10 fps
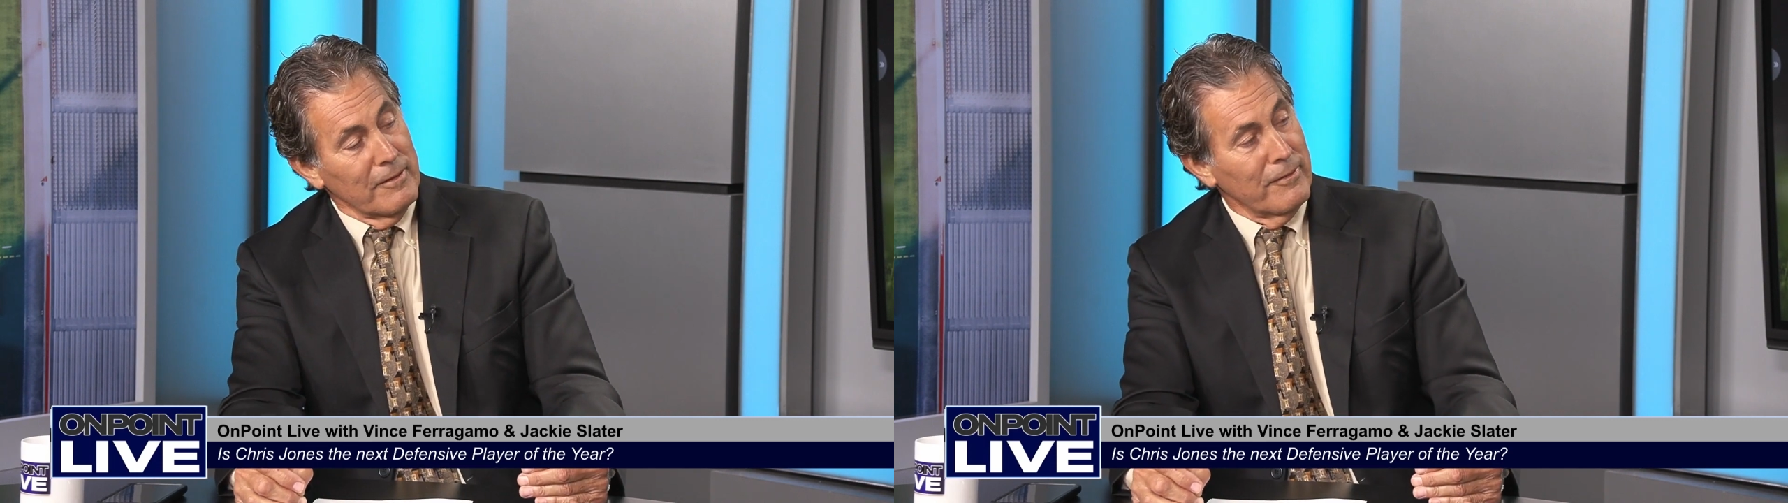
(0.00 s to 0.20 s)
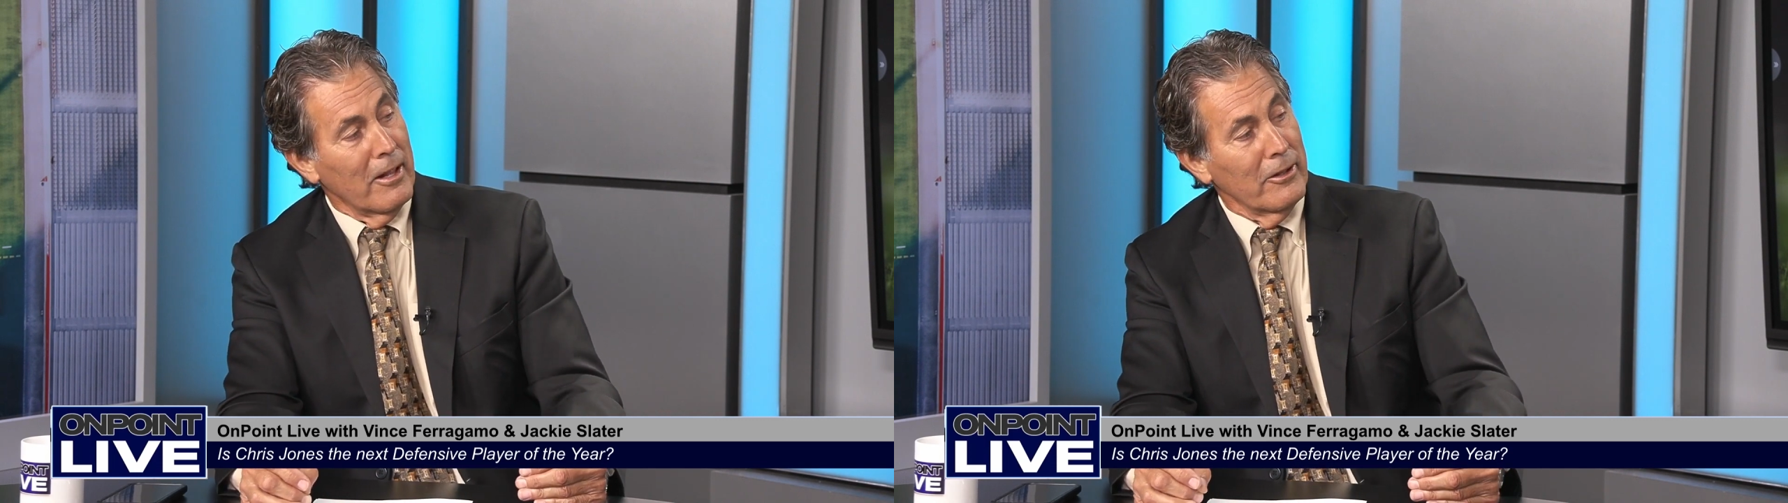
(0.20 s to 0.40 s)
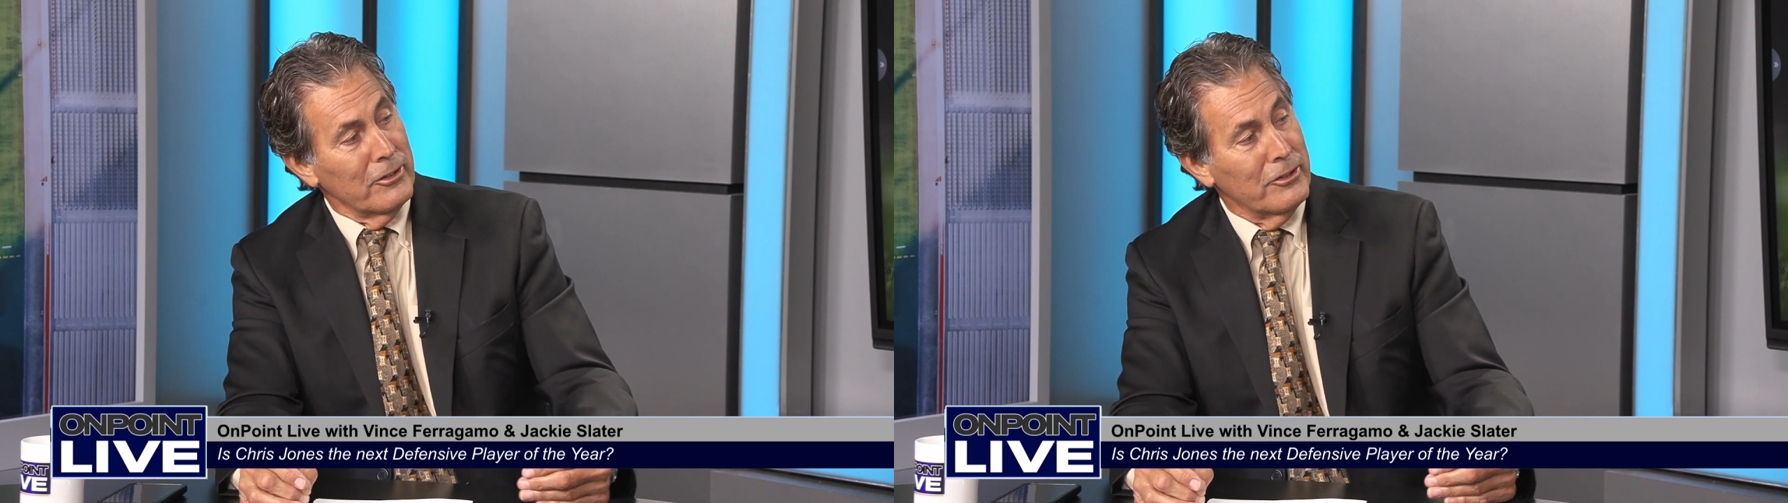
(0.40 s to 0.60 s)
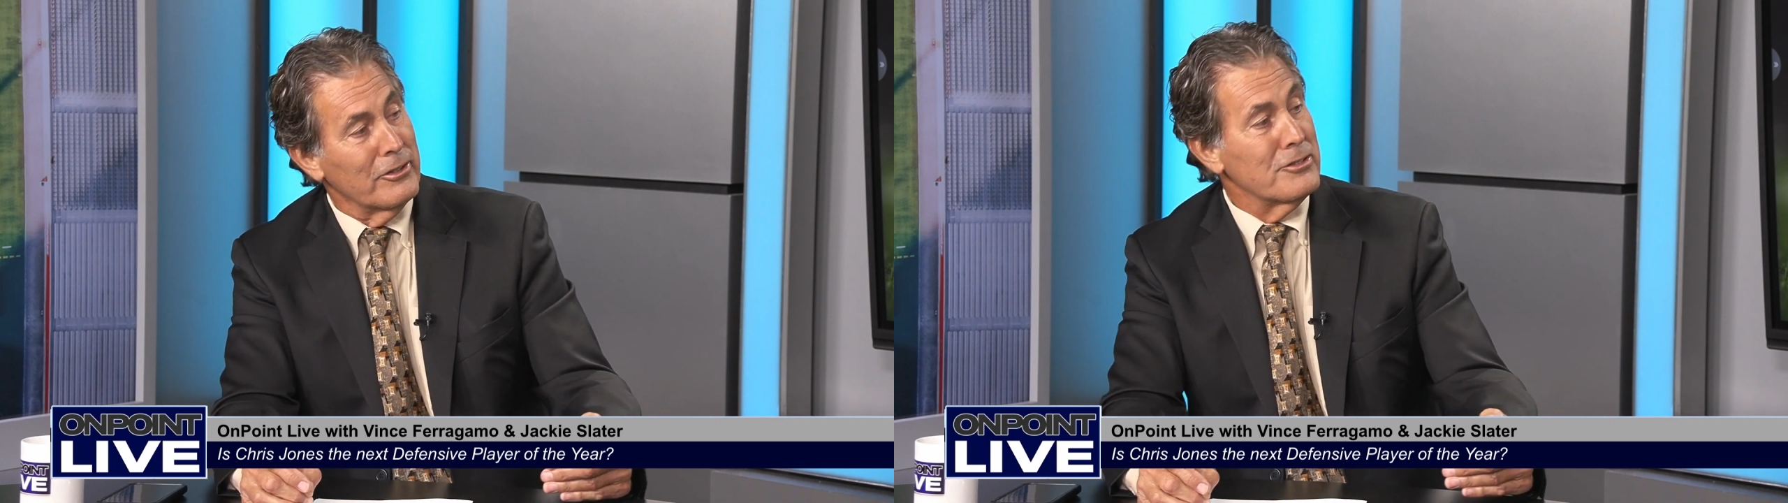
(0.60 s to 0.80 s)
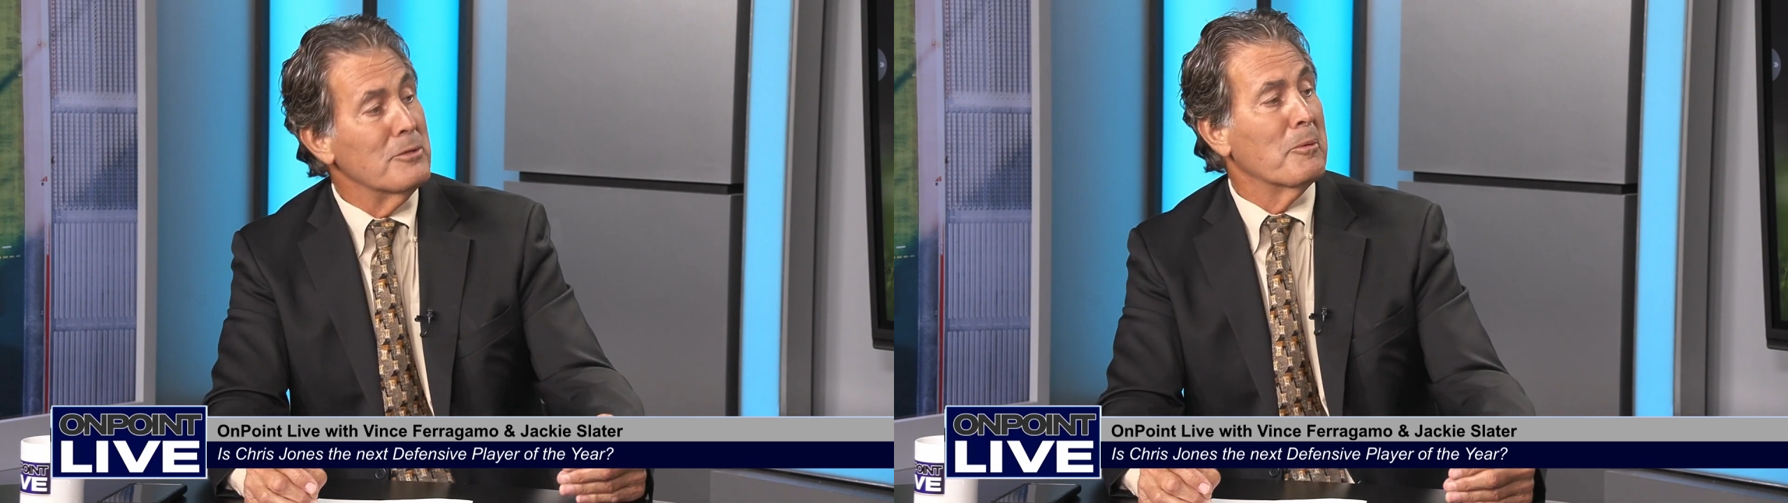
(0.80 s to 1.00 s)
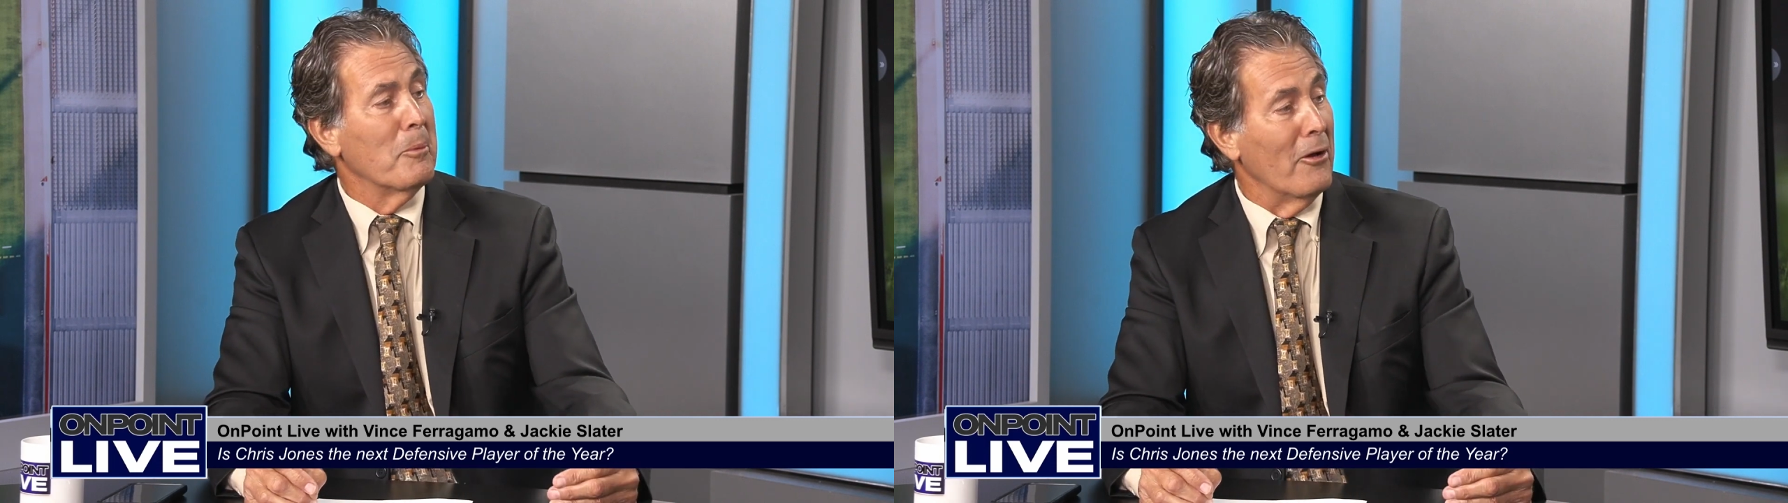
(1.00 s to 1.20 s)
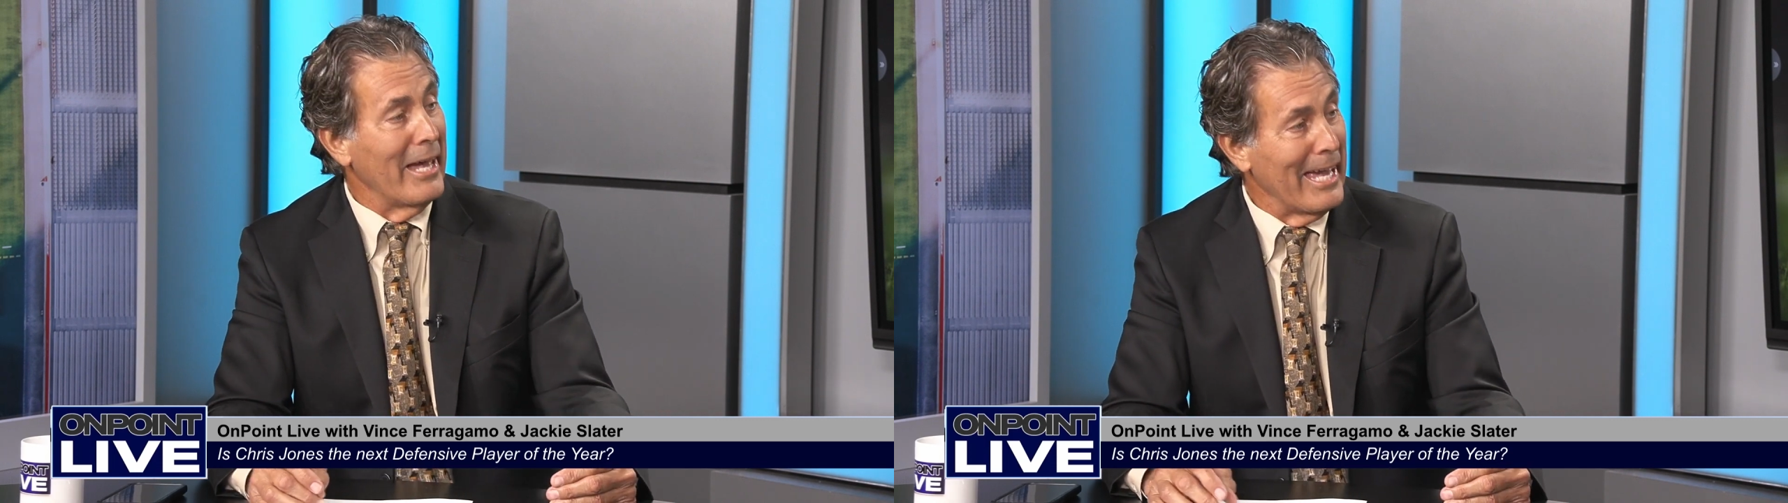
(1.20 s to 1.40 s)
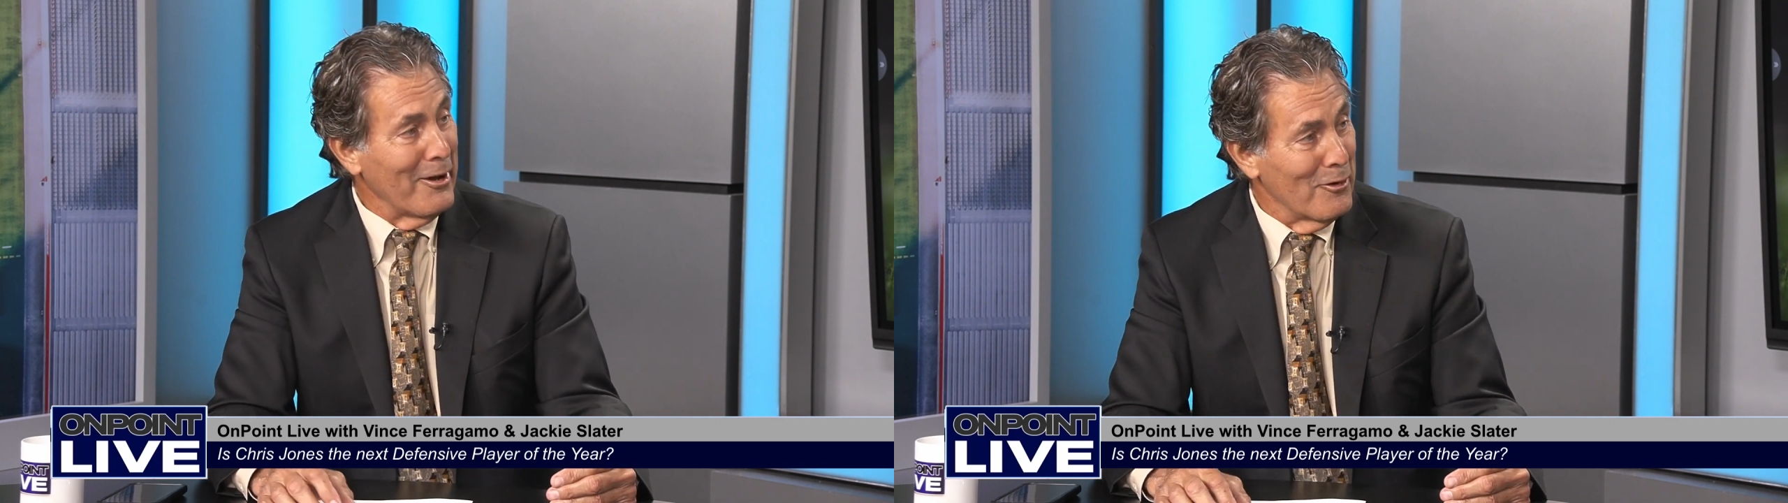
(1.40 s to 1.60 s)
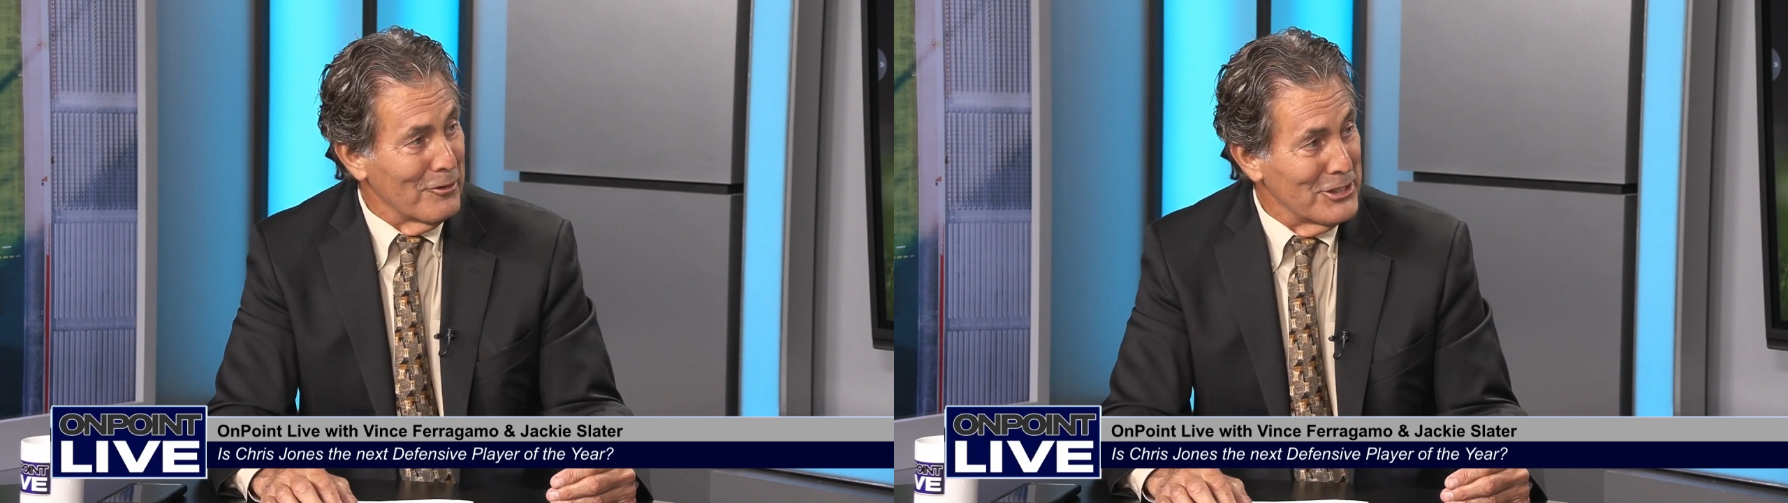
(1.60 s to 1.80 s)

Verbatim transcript: fall into a Super Bowl hangover,